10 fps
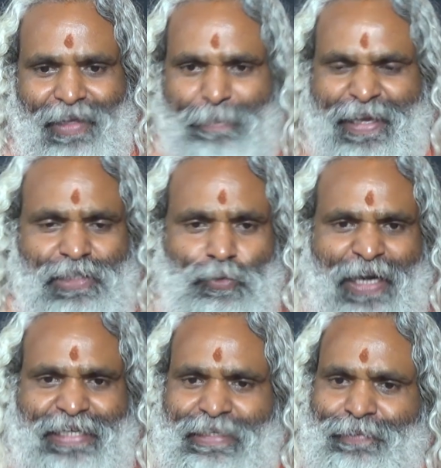Because
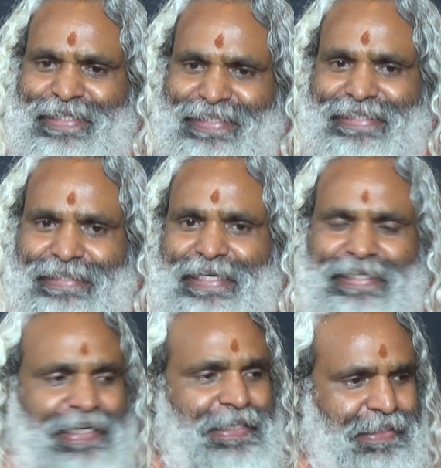whatever is
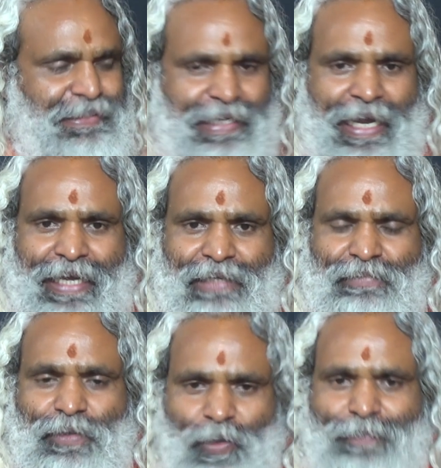created in time
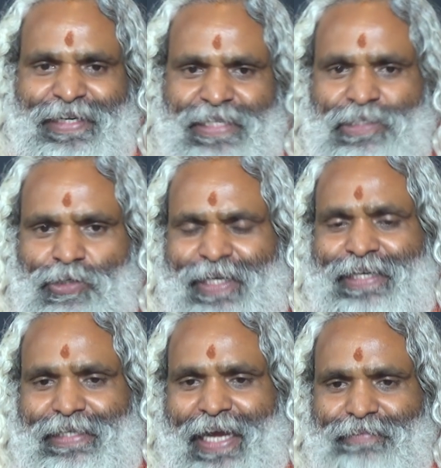will be destroyed
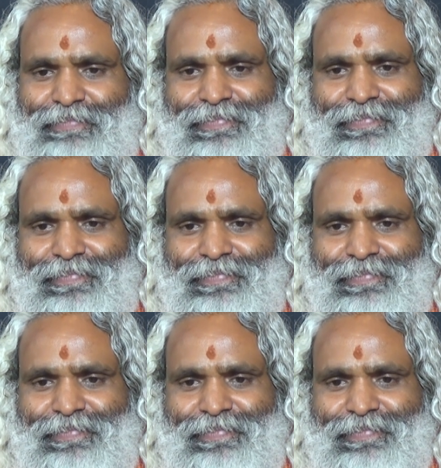in time.